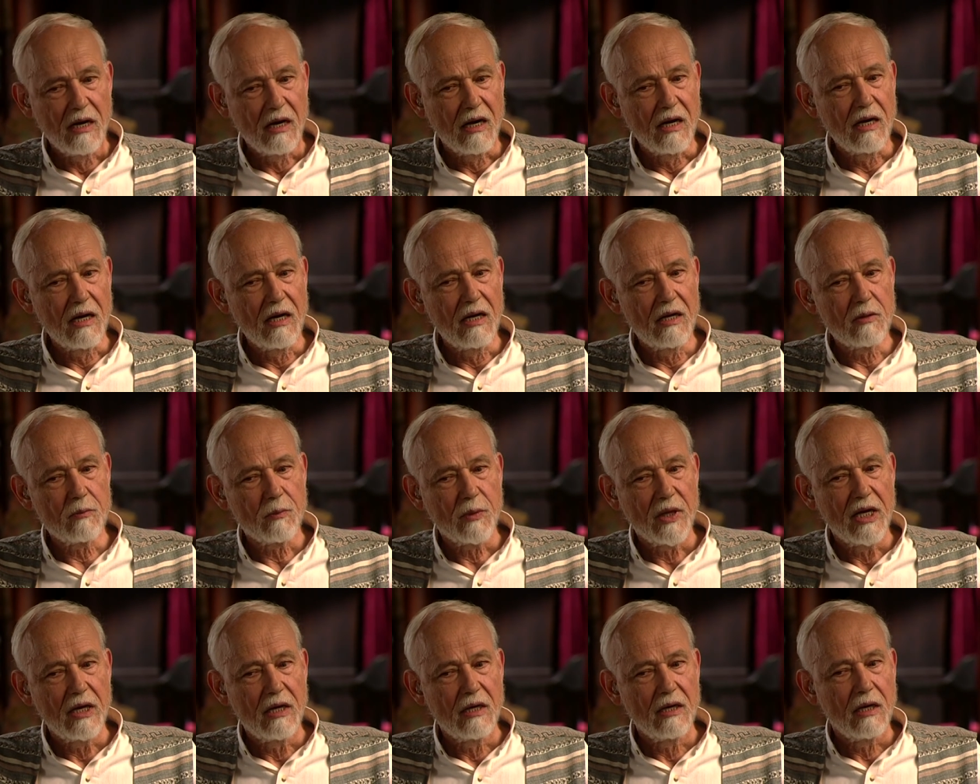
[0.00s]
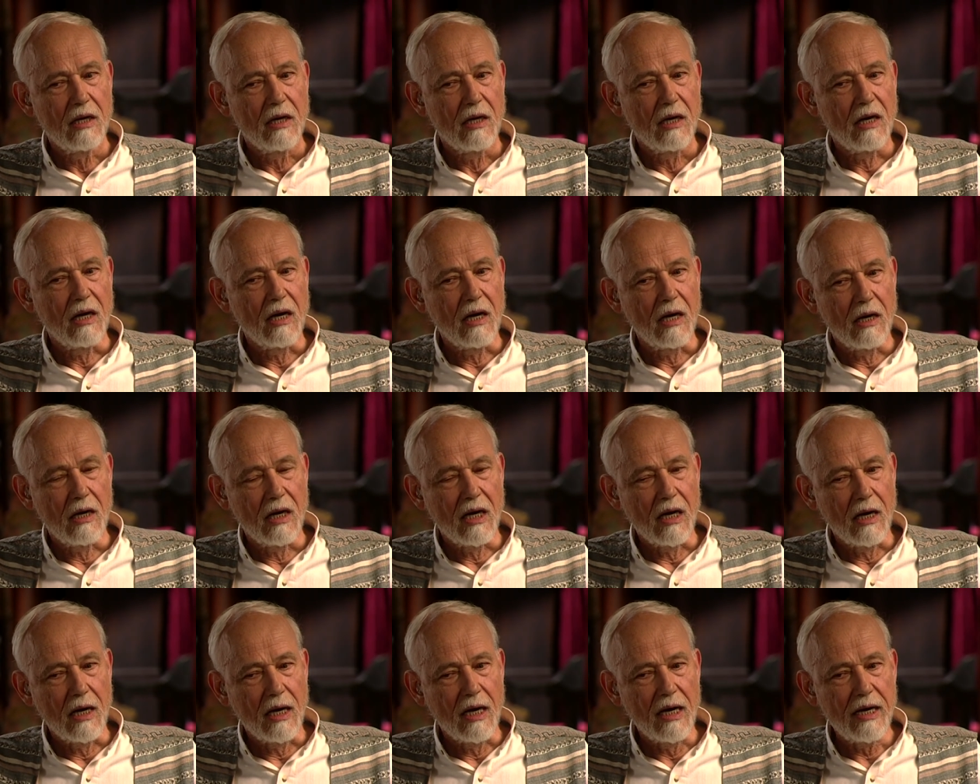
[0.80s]
Uh,
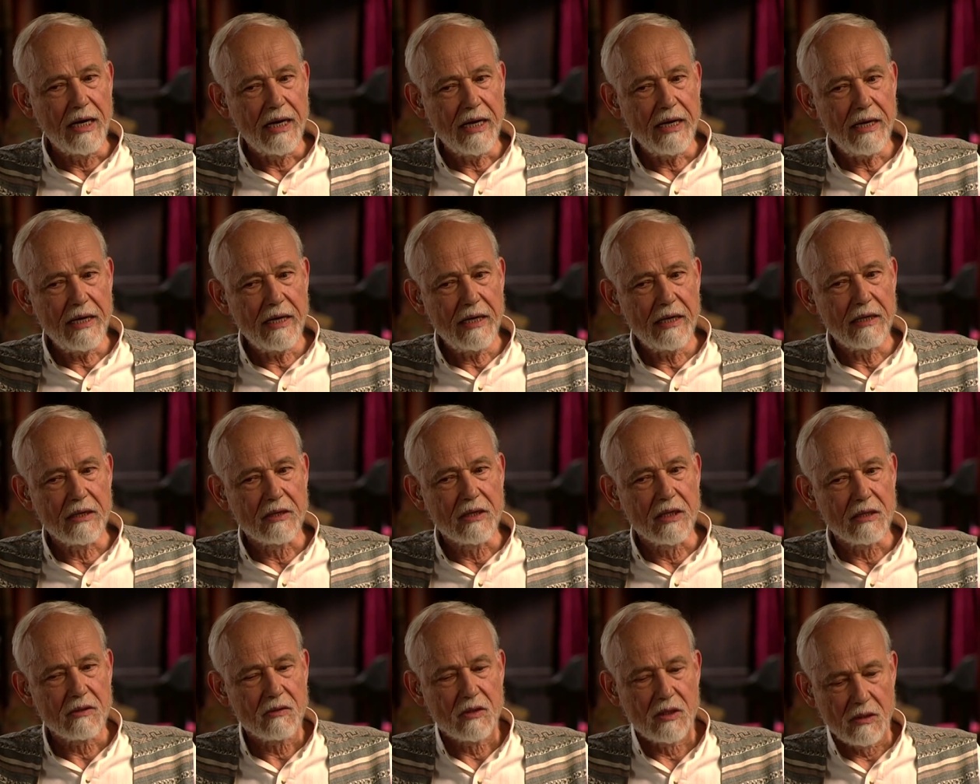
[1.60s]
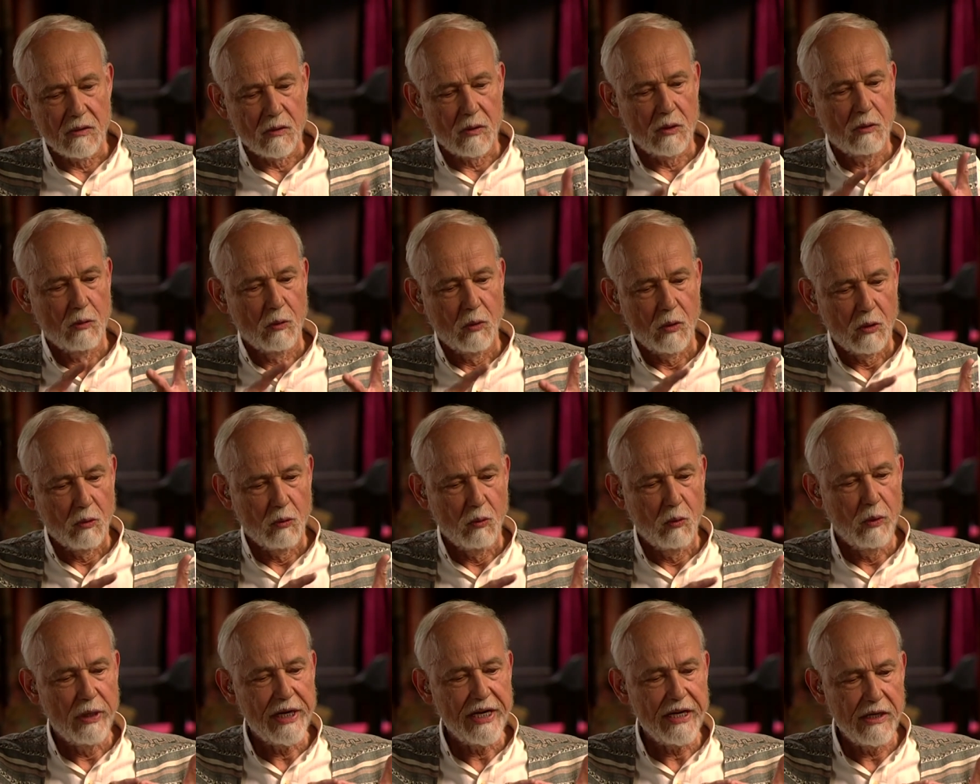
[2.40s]
I, the, the,
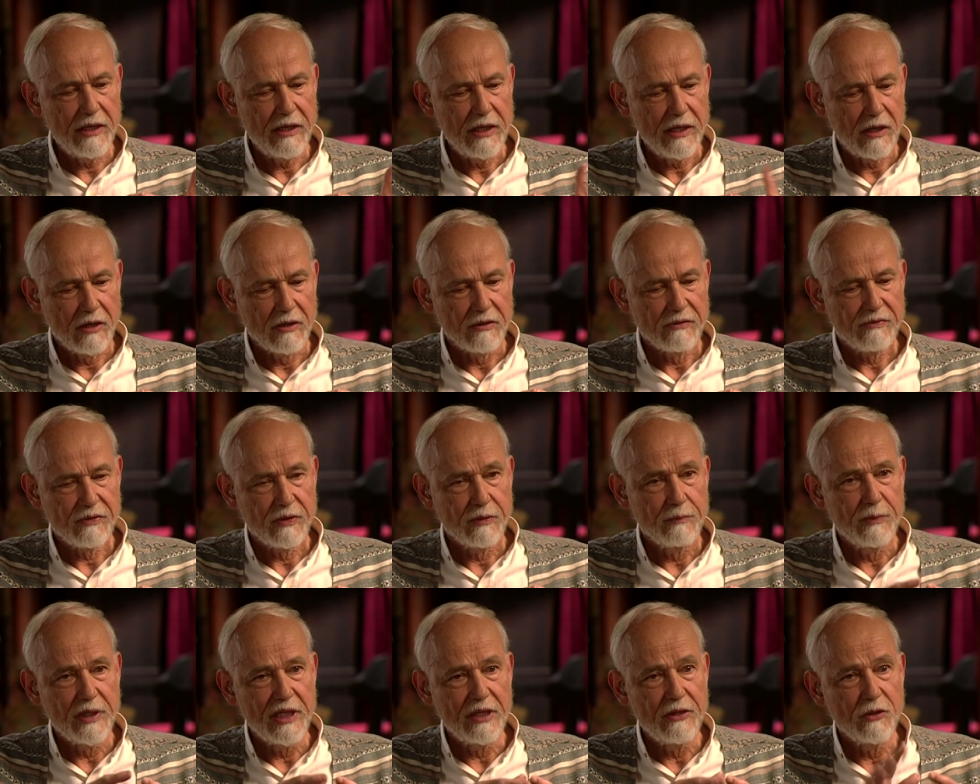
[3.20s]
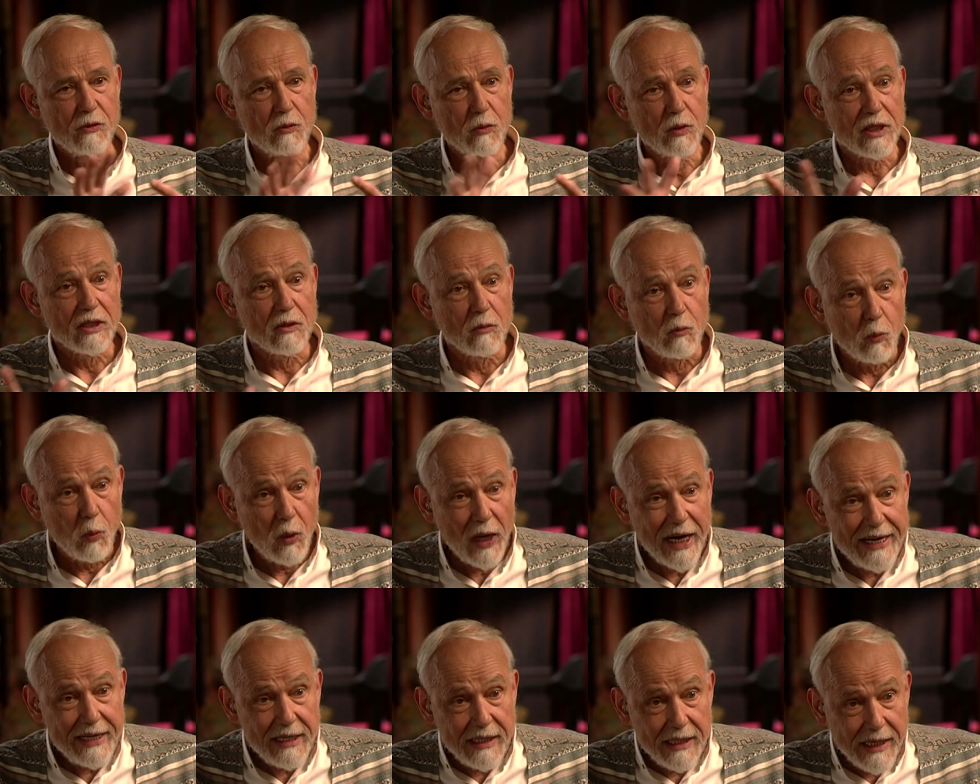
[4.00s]
we are familiar with the
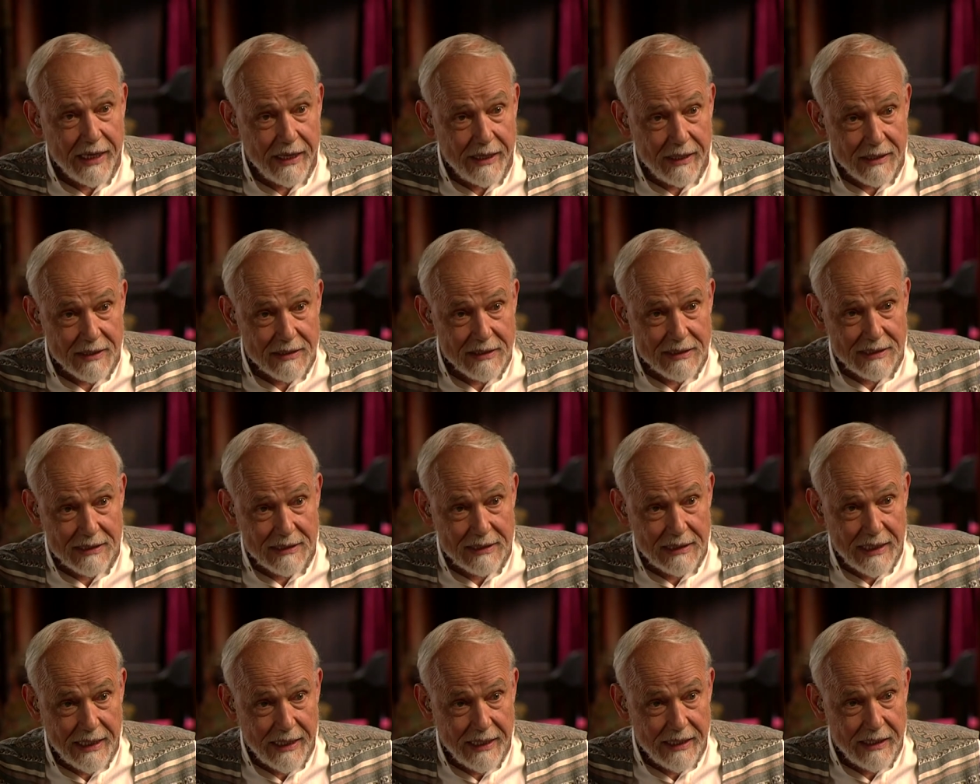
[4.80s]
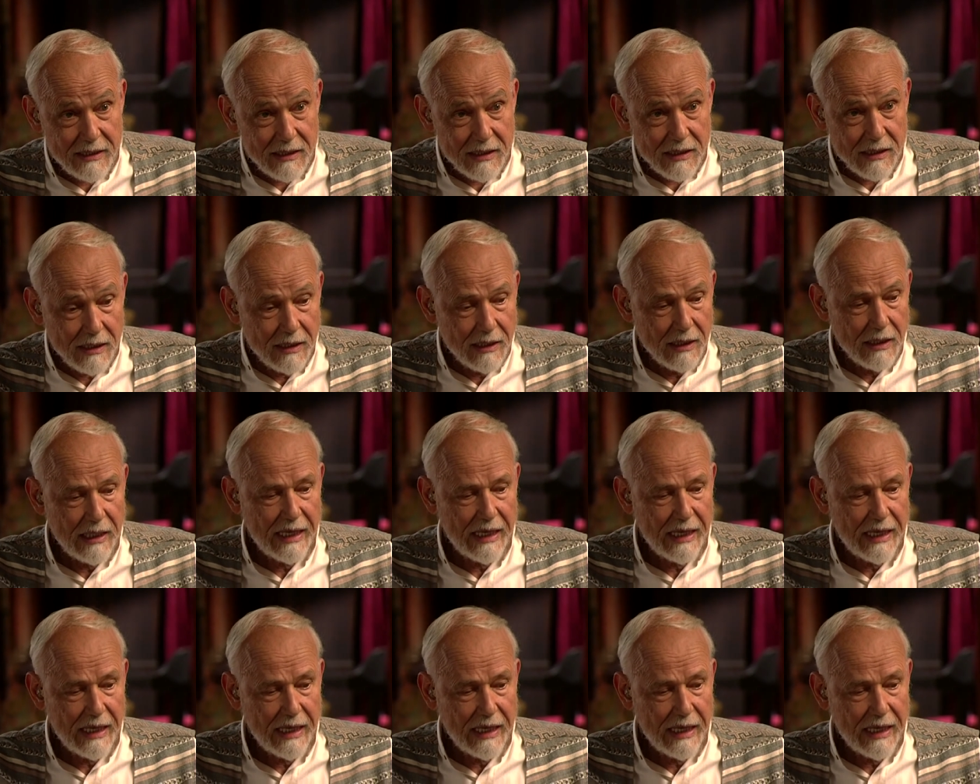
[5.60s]
waking state,